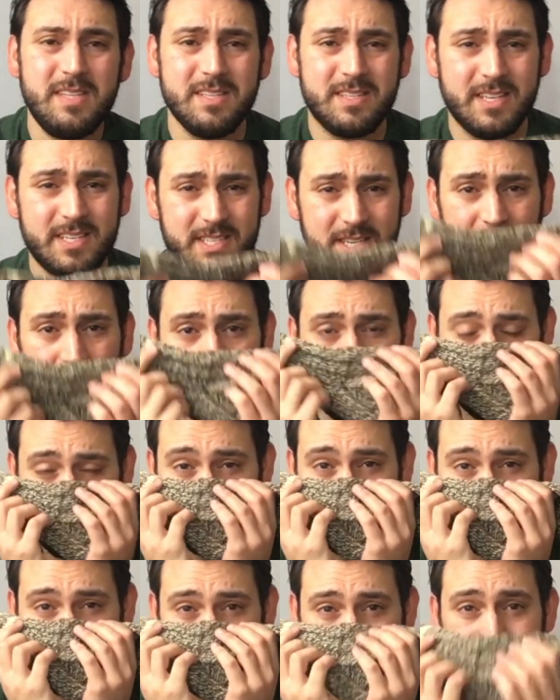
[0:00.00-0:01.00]
This
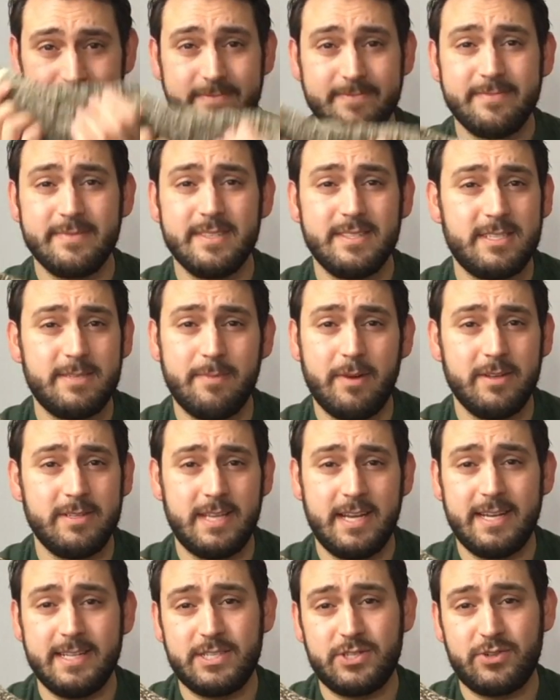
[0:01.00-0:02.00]
yarn, it smells
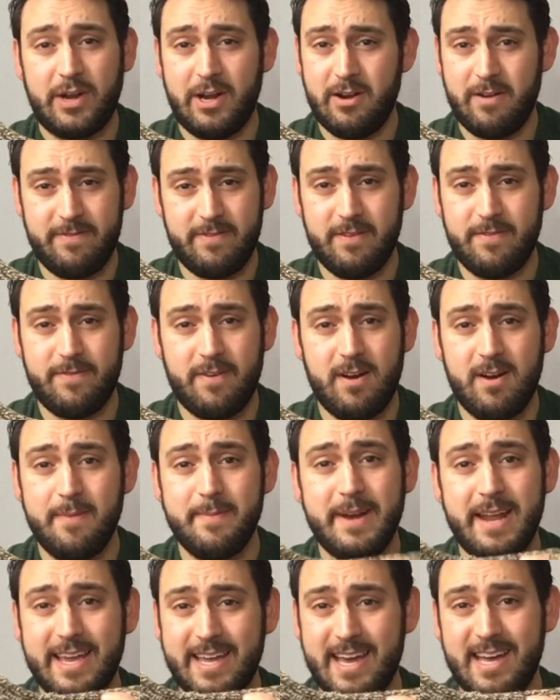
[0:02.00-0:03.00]
like it's straight off the
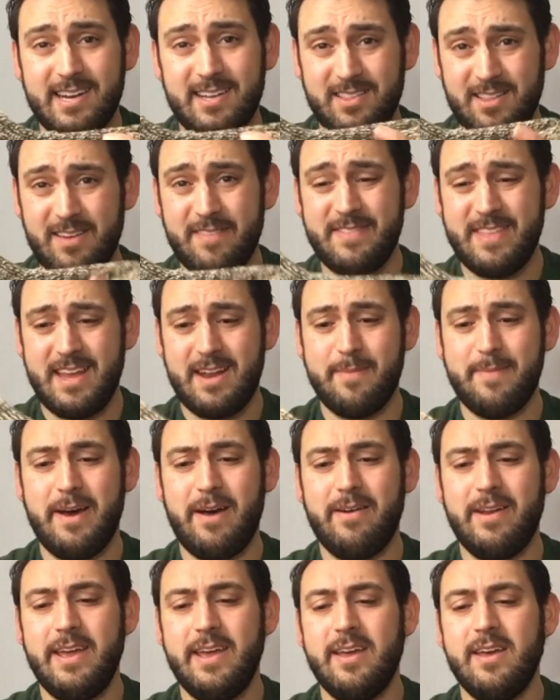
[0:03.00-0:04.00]
farm, and I kind of love that
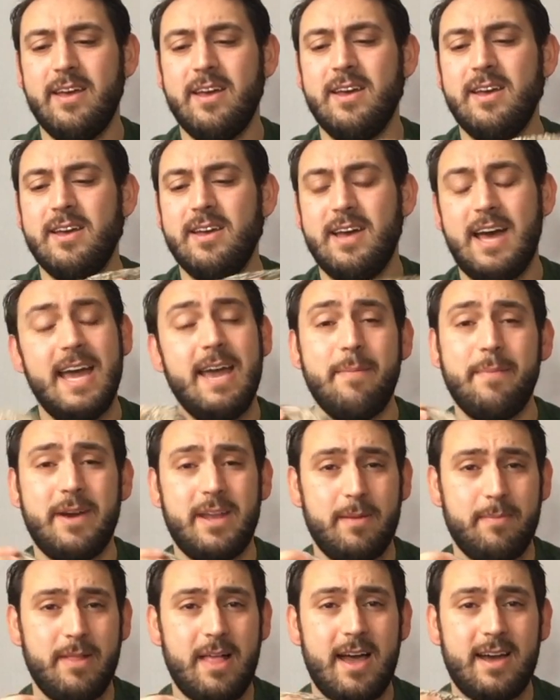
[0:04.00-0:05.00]
about it. I am
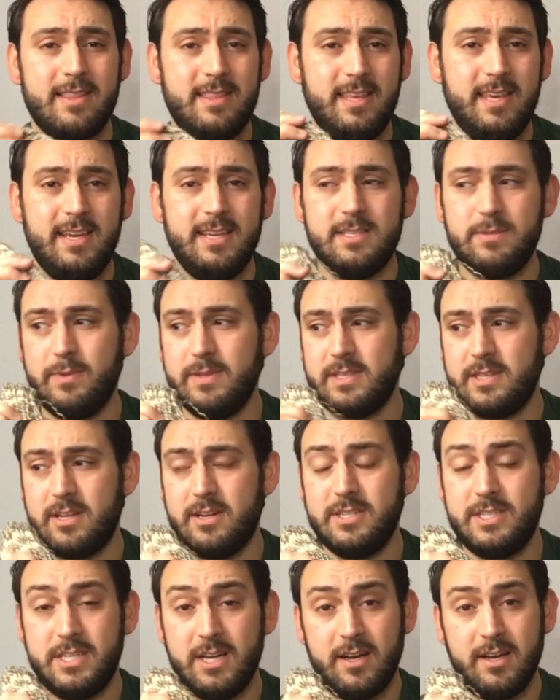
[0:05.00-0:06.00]
gonna block these once
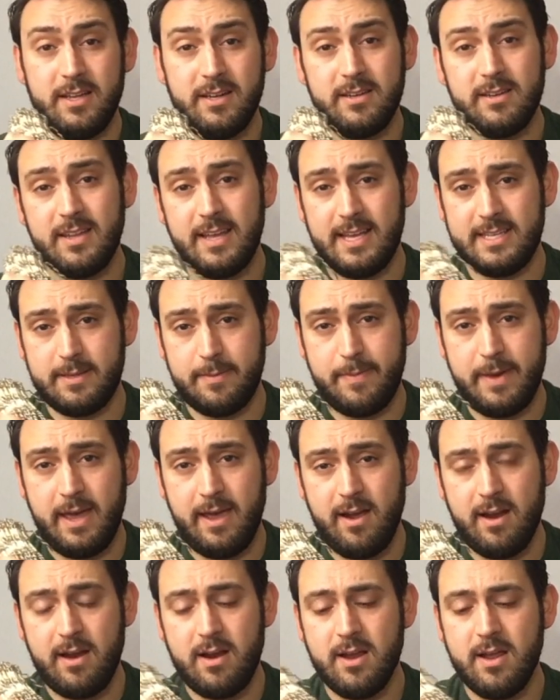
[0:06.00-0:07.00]
they're done as a
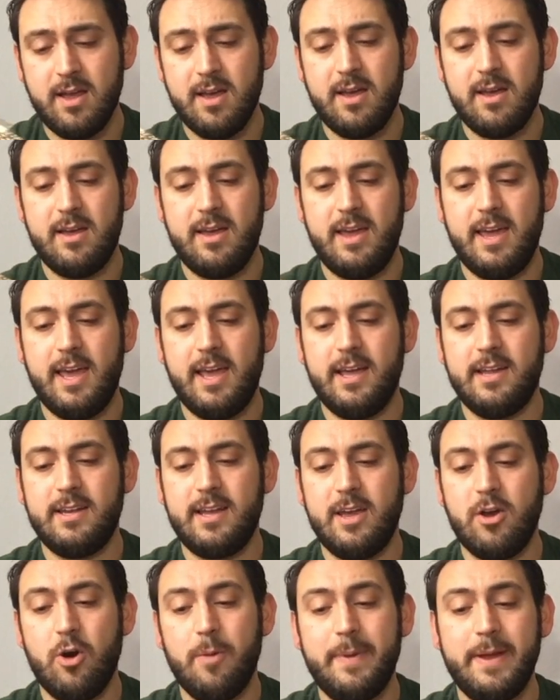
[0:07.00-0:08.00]
pair, and
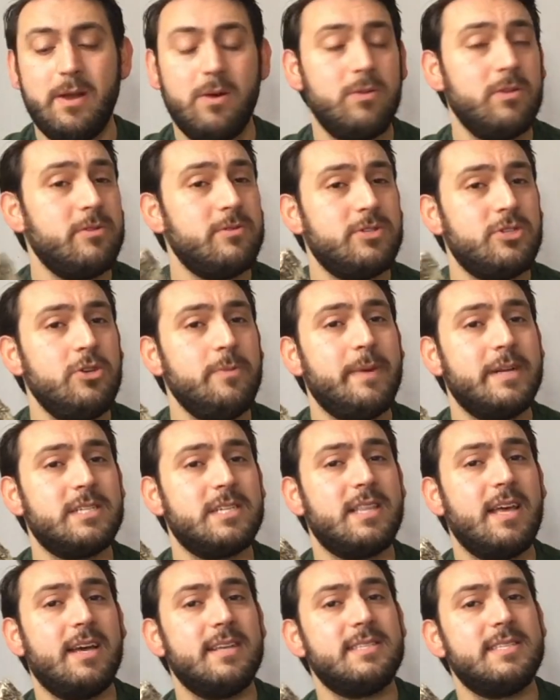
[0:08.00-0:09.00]
I hope I don't lose too much
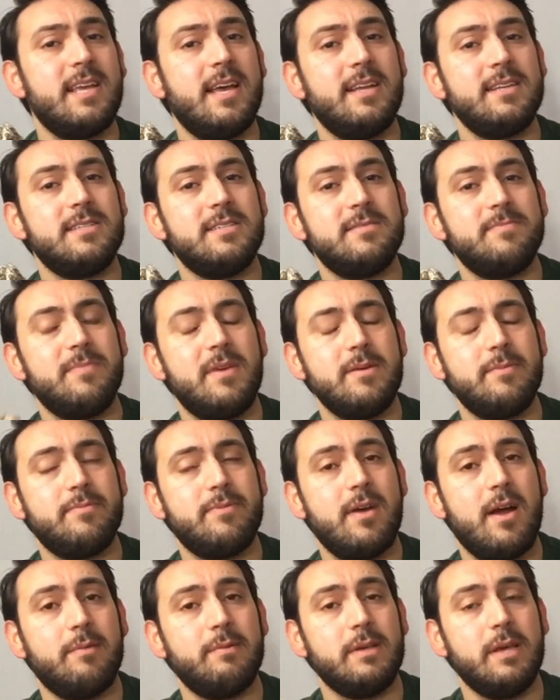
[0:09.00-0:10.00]
of that scent. I
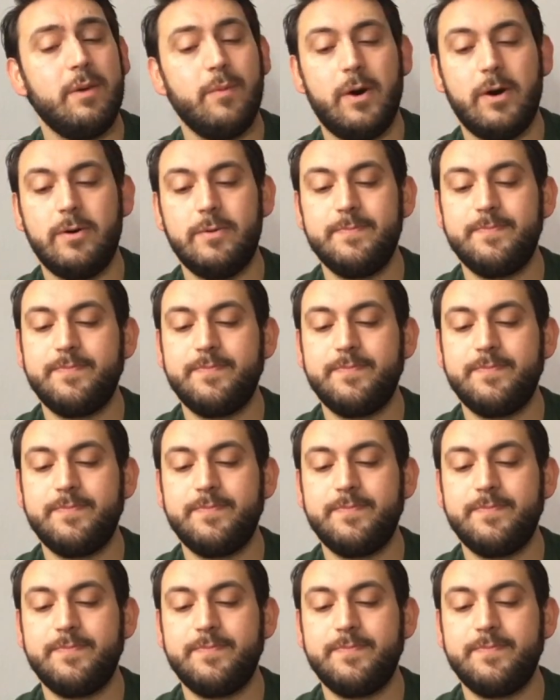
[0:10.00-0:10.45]
probably won't.